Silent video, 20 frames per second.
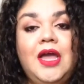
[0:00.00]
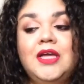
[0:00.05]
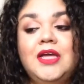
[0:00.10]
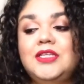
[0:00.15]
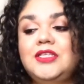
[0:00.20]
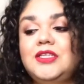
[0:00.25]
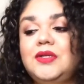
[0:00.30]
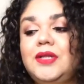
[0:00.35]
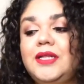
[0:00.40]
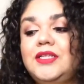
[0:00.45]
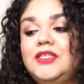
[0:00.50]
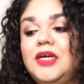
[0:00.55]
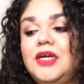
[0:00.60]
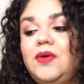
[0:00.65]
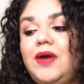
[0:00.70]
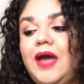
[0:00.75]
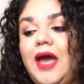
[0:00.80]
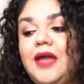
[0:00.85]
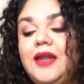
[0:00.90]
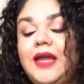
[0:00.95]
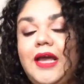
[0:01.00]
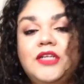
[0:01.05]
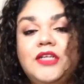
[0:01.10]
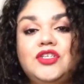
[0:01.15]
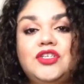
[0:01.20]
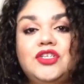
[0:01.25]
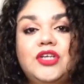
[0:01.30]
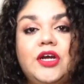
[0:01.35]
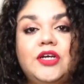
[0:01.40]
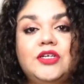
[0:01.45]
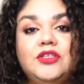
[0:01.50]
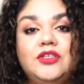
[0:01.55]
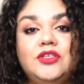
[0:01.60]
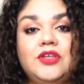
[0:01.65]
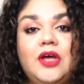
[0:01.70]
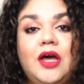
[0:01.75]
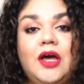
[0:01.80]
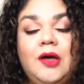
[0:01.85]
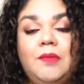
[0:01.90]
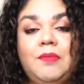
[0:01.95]
So let's go ahead and
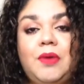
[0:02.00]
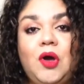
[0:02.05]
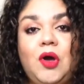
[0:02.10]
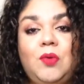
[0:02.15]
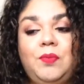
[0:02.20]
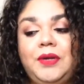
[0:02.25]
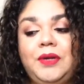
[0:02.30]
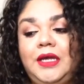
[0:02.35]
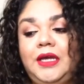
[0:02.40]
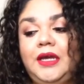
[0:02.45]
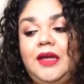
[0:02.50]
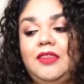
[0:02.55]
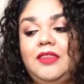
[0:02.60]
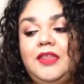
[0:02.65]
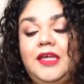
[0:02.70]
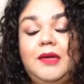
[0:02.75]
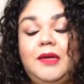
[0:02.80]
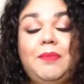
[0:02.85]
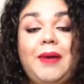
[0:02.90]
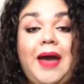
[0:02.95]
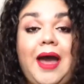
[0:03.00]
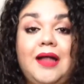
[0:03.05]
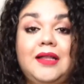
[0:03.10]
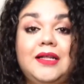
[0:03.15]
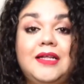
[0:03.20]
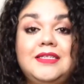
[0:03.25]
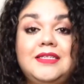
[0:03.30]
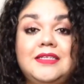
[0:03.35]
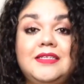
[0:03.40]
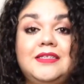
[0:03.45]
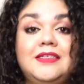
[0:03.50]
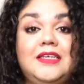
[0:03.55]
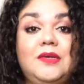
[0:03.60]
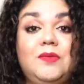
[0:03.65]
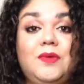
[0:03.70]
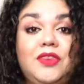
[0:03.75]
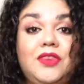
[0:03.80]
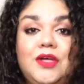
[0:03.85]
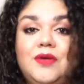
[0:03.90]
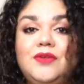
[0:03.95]
start opening the palettes and see
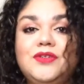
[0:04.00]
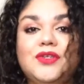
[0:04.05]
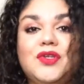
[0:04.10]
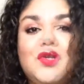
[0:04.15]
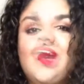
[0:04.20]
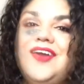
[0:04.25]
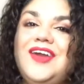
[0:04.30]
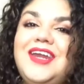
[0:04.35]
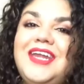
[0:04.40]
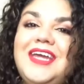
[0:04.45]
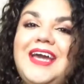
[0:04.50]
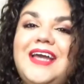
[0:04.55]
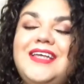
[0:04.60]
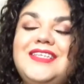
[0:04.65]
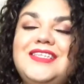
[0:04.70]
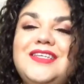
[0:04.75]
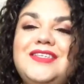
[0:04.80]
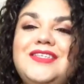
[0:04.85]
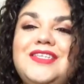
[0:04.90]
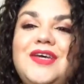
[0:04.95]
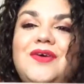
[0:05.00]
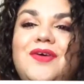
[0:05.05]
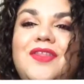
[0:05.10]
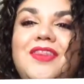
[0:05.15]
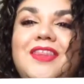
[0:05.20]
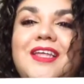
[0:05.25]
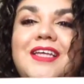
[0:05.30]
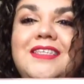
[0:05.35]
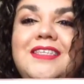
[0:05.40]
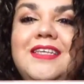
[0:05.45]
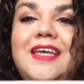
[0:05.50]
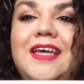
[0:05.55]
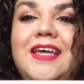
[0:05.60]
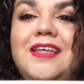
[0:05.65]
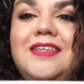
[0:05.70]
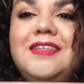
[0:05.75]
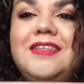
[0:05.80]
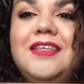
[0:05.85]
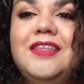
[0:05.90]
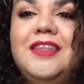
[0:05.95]
what those look like. Alright guys, so this
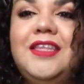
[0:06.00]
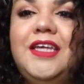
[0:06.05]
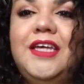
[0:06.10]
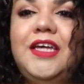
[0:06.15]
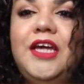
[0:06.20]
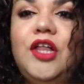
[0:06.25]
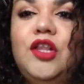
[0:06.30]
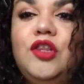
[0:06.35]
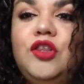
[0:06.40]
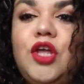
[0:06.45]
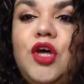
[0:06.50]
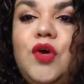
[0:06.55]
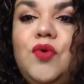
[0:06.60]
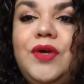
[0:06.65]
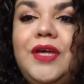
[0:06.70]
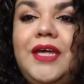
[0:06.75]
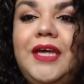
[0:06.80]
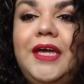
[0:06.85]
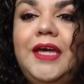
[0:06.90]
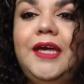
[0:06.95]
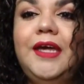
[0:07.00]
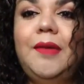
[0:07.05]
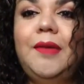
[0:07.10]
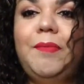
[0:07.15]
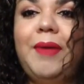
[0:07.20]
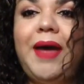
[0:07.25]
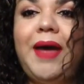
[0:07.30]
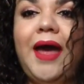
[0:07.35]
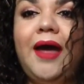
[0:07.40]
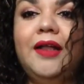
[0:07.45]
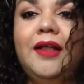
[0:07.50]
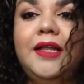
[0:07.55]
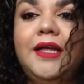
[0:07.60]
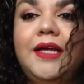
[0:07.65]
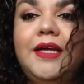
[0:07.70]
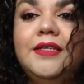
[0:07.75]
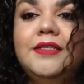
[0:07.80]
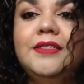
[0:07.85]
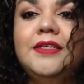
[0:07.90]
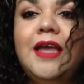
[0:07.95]
is the low-key
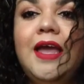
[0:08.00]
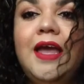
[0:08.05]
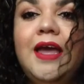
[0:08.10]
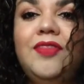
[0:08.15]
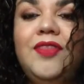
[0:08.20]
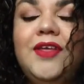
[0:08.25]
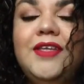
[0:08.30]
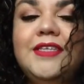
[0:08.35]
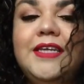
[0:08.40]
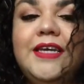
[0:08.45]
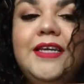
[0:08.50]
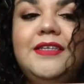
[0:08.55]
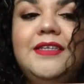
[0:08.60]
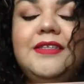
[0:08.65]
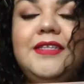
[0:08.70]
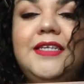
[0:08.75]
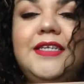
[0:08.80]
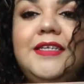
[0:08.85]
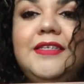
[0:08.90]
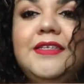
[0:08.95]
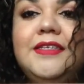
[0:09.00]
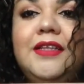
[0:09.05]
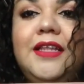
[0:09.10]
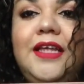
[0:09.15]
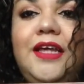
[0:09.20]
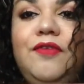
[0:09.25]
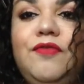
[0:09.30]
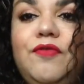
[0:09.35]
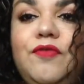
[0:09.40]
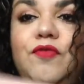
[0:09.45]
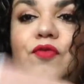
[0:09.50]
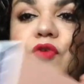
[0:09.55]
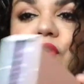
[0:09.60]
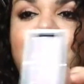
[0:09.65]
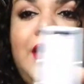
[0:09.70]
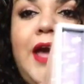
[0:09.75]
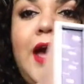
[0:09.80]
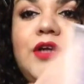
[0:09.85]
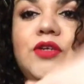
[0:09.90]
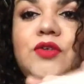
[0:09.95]
palette. This is the sleeve for
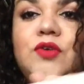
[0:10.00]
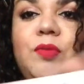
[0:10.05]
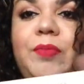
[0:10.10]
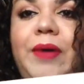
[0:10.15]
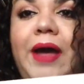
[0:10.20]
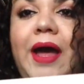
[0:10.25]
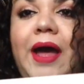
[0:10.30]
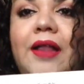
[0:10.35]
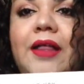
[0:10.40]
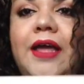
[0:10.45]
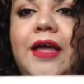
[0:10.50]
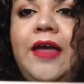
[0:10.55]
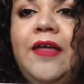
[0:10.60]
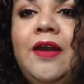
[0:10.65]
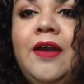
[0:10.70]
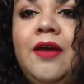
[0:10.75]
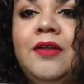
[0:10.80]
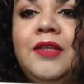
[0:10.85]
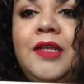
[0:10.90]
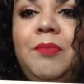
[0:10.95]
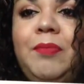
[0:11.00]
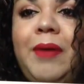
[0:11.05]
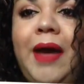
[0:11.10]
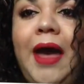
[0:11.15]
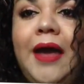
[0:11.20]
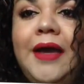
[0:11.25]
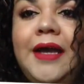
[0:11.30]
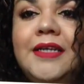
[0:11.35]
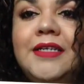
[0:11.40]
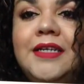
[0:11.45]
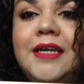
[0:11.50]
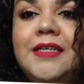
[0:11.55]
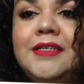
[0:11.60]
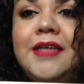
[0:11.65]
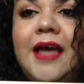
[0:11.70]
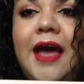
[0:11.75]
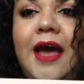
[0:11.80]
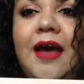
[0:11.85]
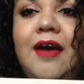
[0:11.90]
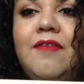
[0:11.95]
the actual palette, and on the back it
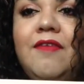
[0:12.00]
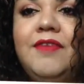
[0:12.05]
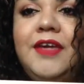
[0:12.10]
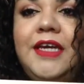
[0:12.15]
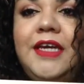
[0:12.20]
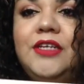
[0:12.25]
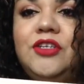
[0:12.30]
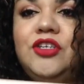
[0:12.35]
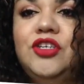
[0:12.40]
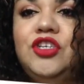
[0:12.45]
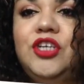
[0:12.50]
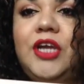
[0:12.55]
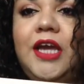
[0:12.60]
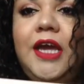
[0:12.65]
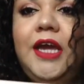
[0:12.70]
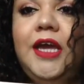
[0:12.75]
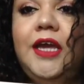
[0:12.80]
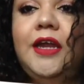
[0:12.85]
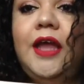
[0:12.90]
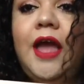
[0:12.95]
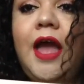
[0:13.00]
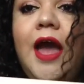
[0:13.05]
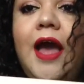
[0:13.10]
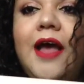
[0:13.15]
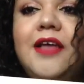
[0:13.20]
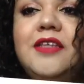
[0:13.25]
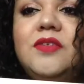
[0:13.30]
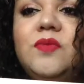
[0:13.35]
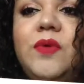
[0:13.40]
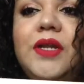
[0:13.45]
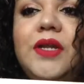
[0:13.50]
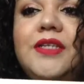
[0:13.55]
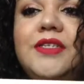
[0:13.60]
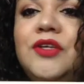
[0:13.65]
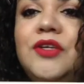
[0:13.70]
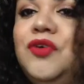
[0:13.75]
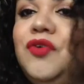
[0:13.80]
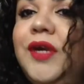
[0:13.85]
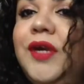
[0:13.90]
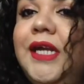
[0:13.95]
does have each shade as well as
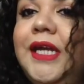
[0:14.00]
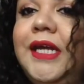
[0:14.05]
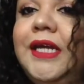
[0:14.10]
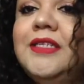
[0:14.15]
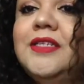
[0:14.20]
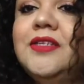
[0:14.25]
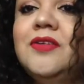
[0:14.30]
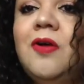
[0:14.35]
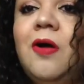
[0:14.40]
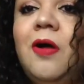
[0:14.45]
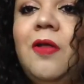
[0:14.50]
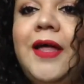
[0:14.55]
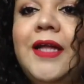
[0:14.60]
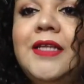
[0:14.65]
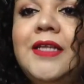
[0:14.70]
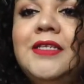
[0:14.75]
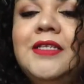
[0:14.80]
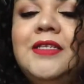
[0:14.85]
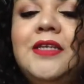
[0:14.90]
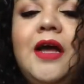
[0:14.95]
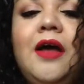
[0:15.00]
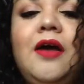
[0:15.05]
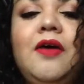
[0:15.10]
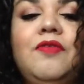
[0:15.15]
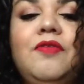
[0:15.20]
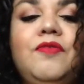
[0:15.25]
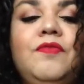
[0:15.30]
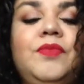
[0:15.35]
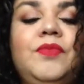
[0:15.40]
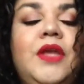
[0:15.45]
ingredients and all that stuff.